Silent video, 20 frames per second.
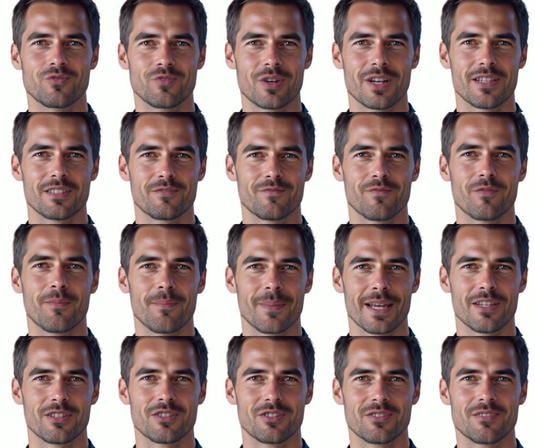
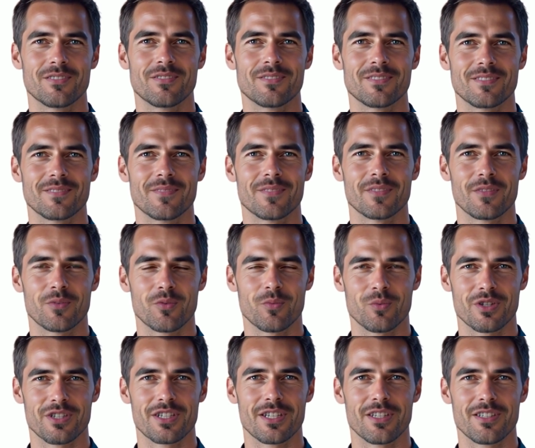transformation,
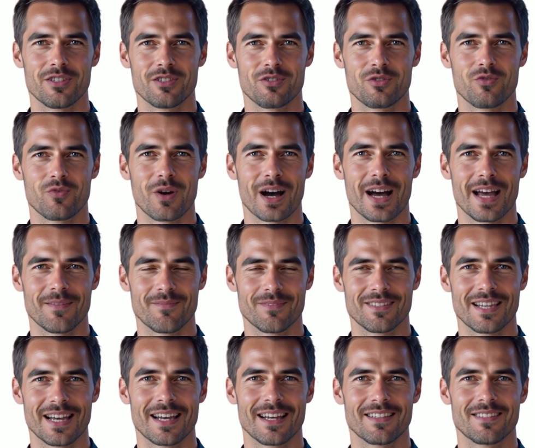which he
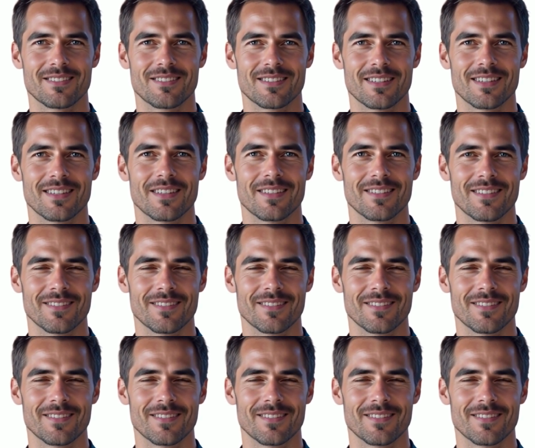describes as